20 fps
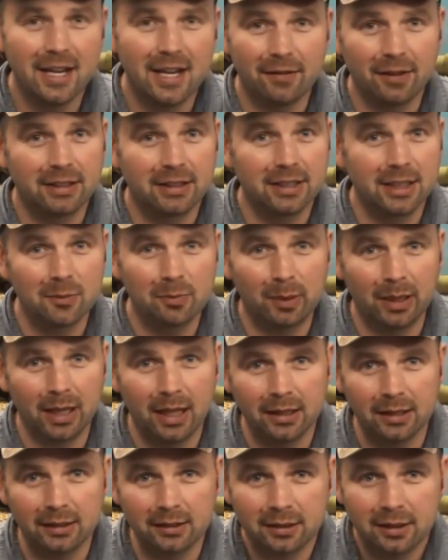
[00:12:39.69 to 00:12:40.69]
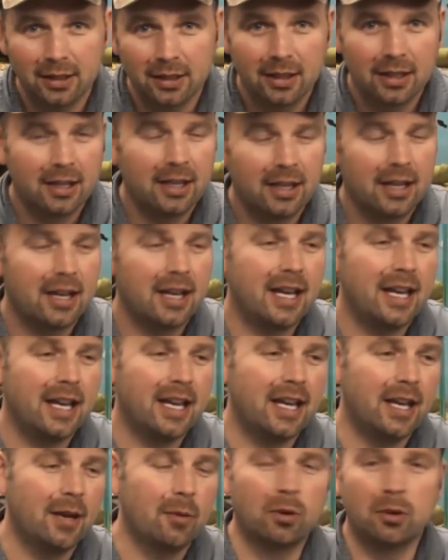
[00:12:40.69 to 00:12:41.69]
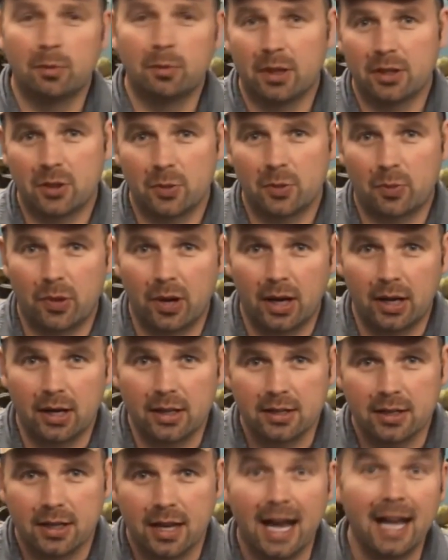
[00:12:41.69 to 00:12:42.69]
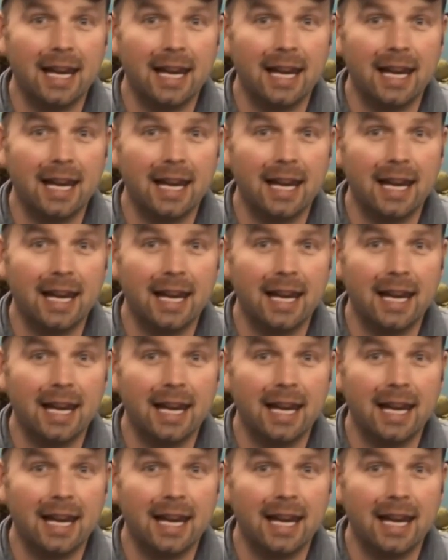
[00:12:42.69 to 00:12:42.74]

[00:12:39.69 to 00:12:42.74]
if I did plan it, it wouldn't be a surprise.